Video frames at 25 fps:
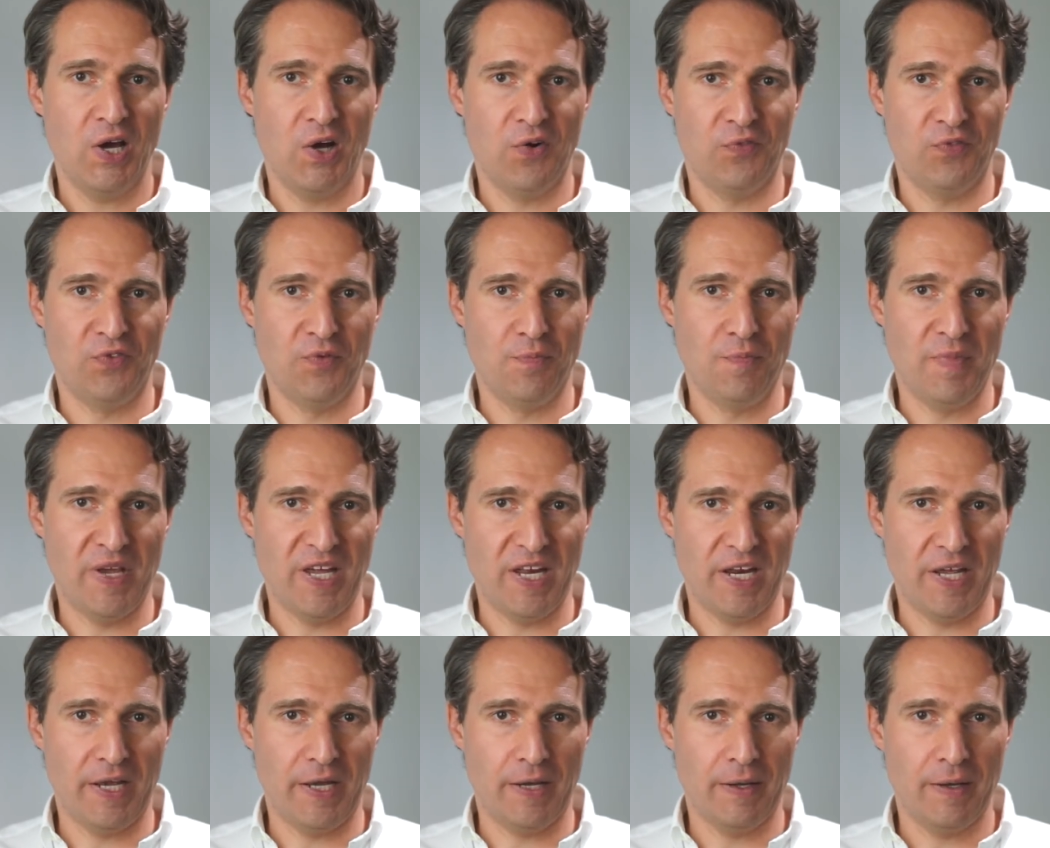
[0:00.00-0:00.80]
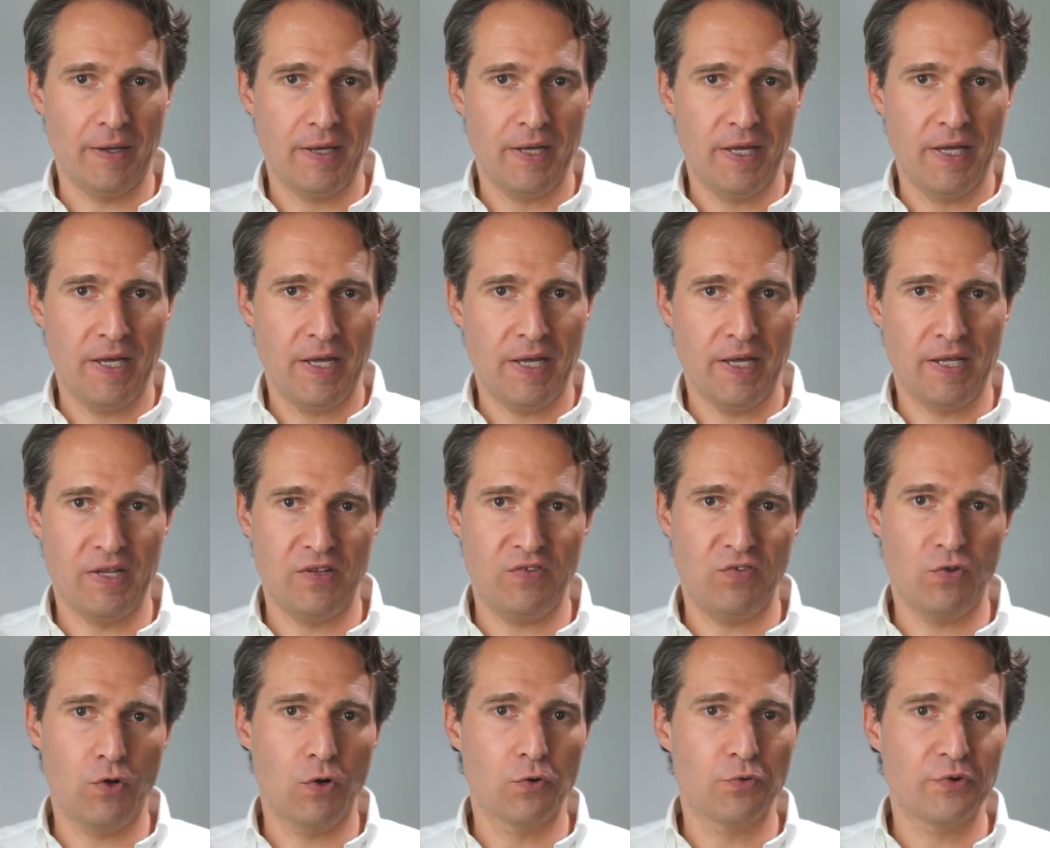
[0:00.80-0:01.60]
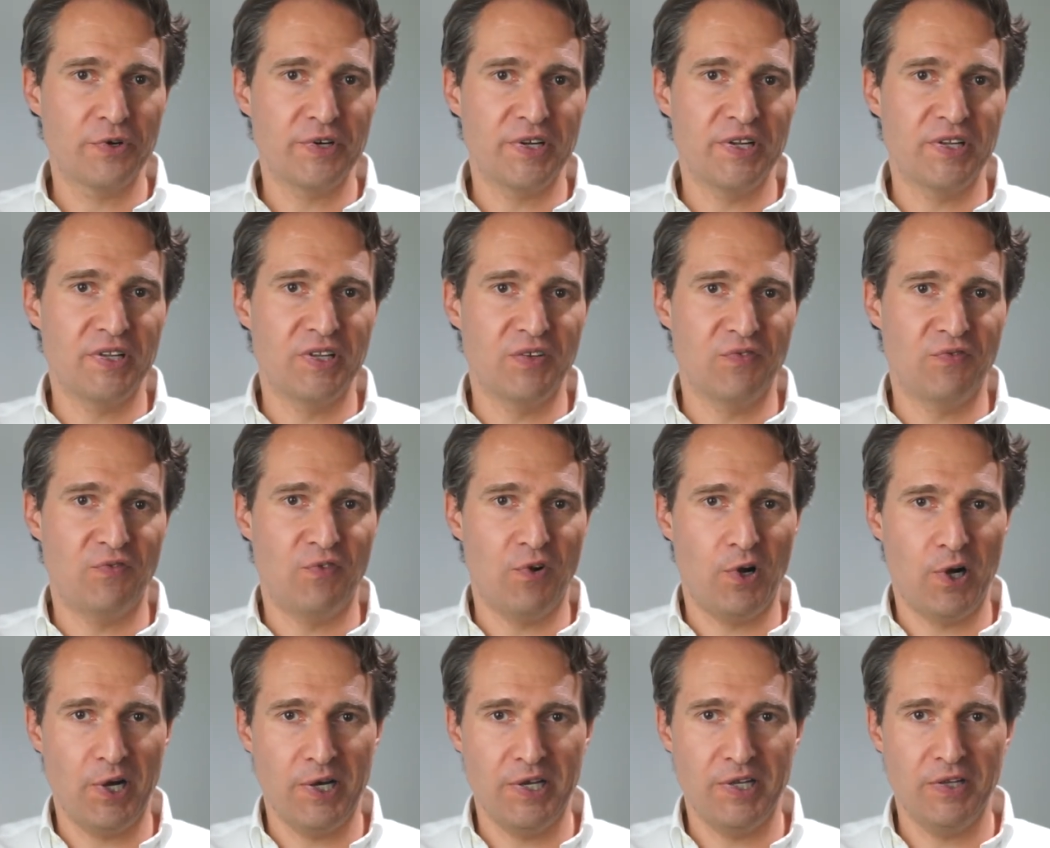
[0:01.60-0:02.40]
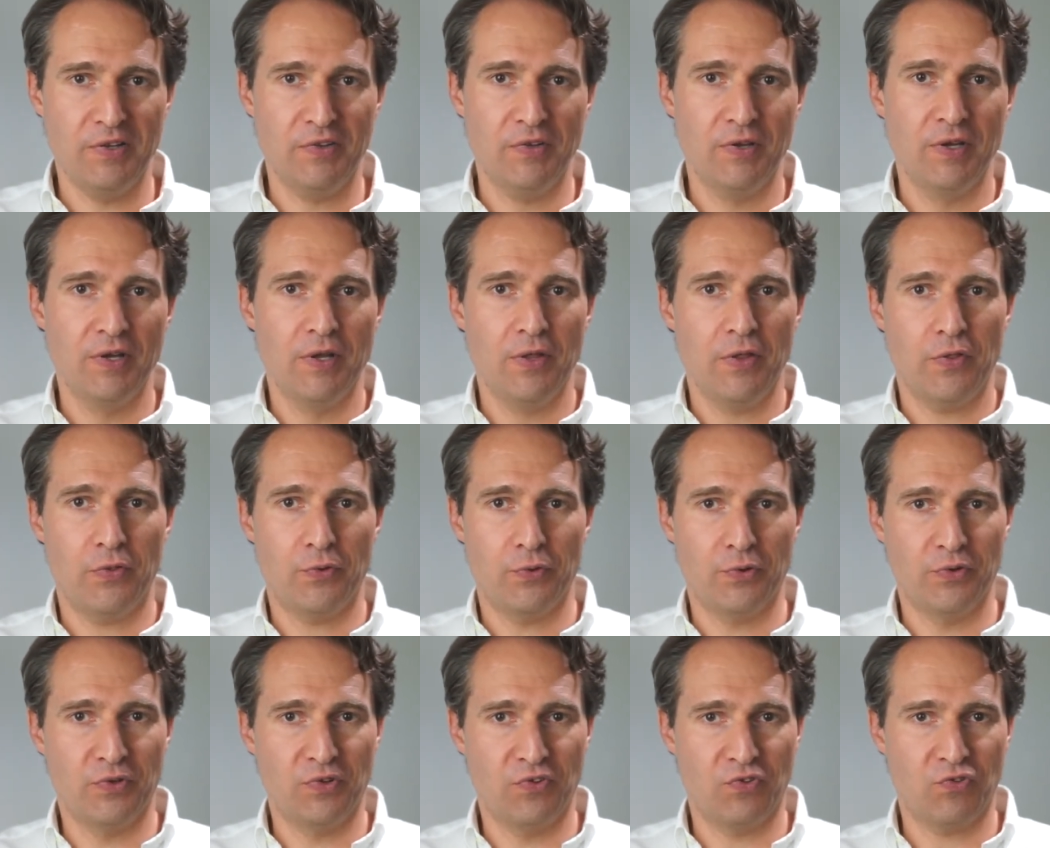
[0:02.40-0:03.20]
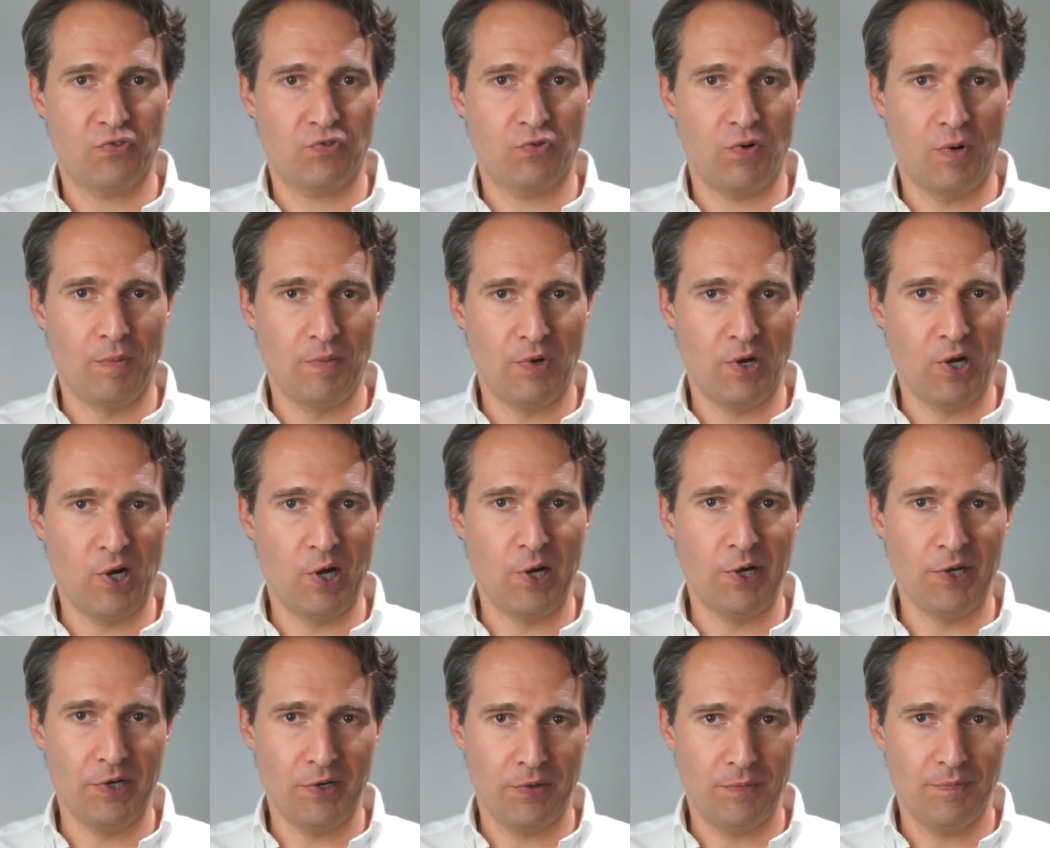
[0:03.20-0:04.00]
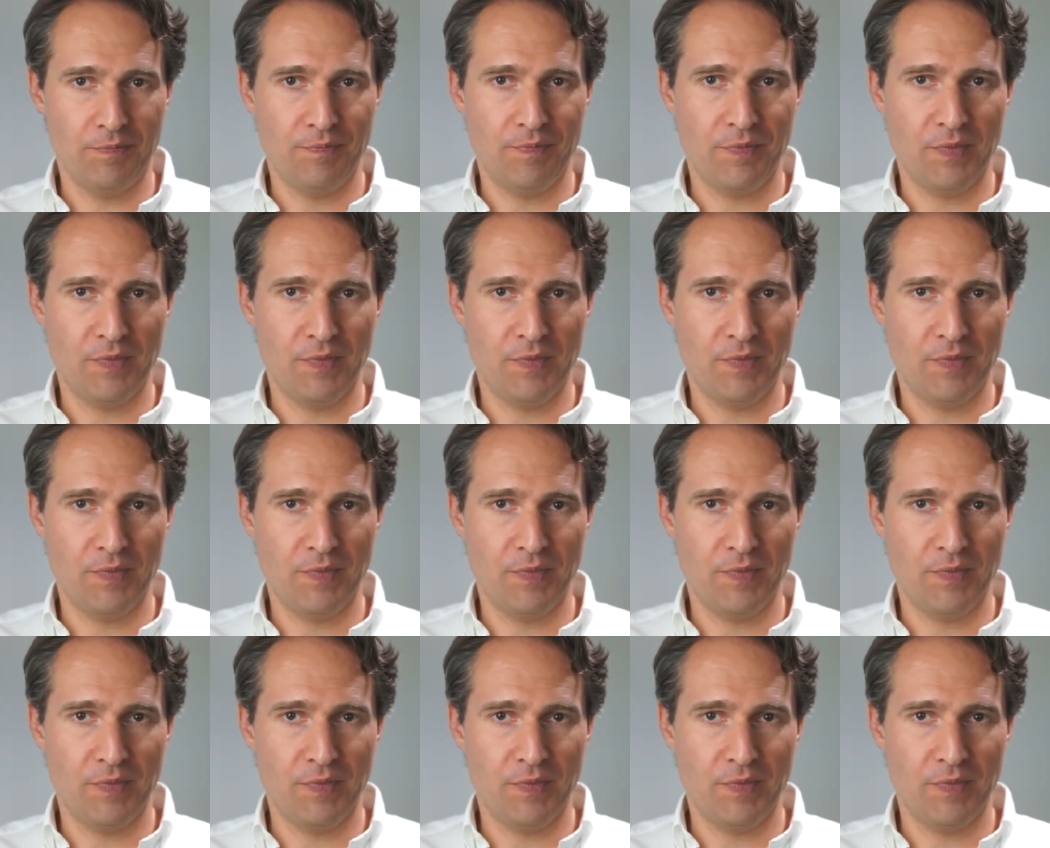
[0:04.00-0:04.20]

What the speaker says: of the meeting. It is already defined through the Scrum Guide.